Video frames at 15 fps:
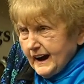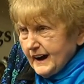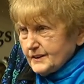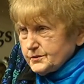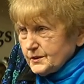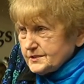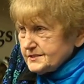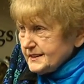I
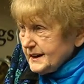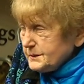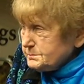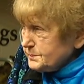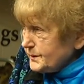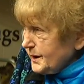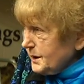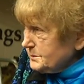was there
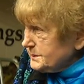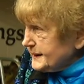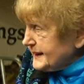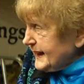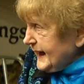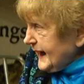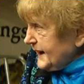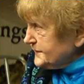
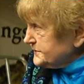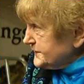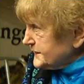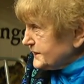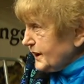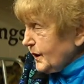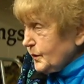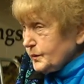probably half
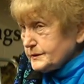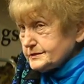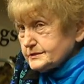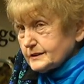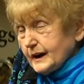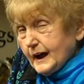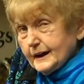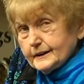an hour
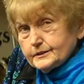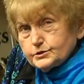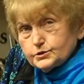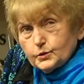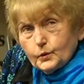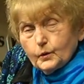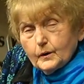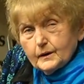trying
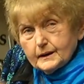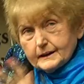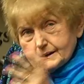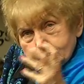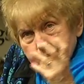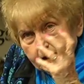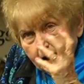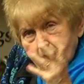to
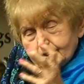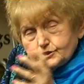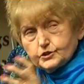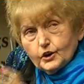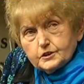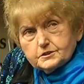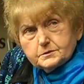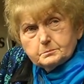
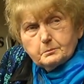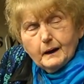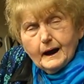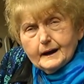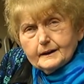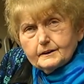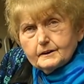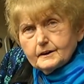adjust
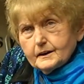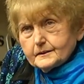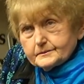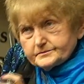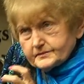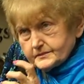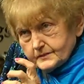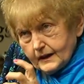my
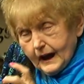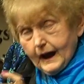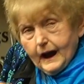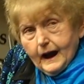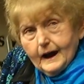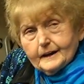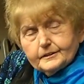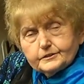
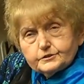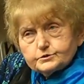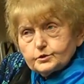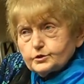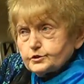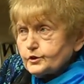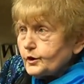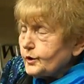eyes
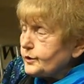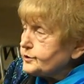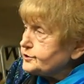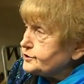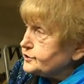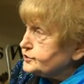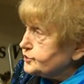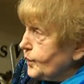to the
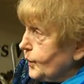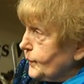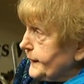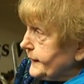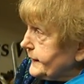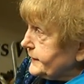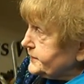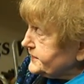
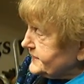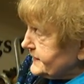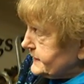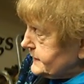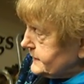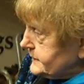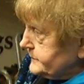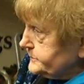snowing
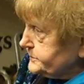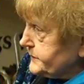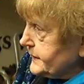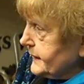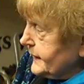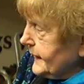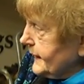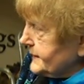scene,
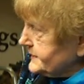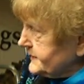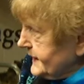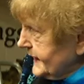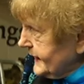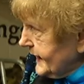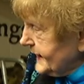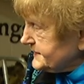and
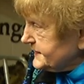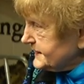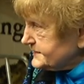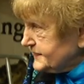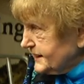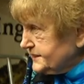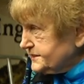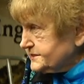then at a
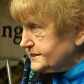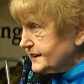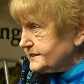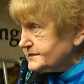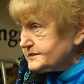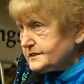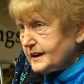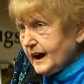
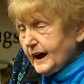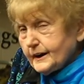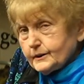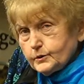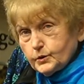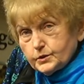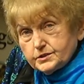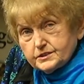distance I
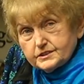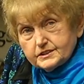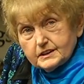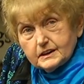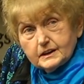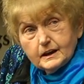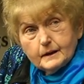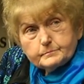could
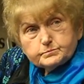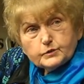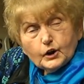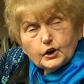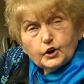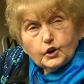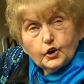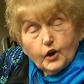see
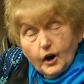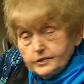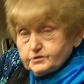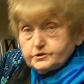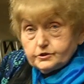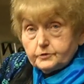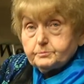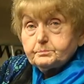
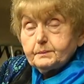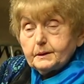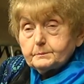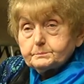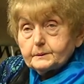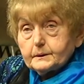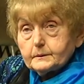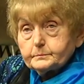lots of
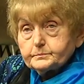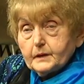people.